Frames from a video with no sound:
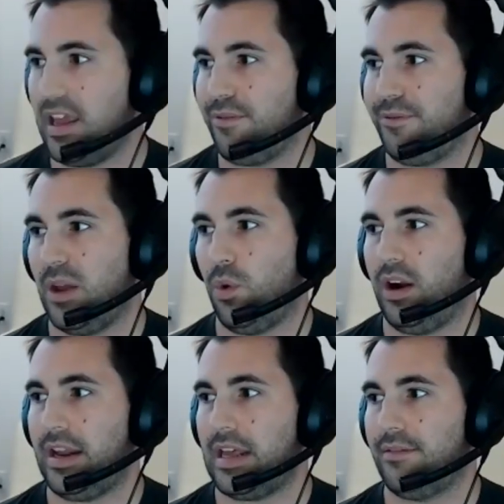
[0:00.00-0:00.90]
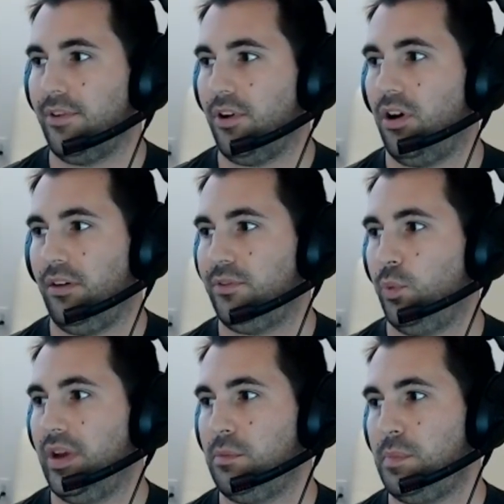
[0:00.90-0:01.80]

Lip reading: if they wanted to get involved with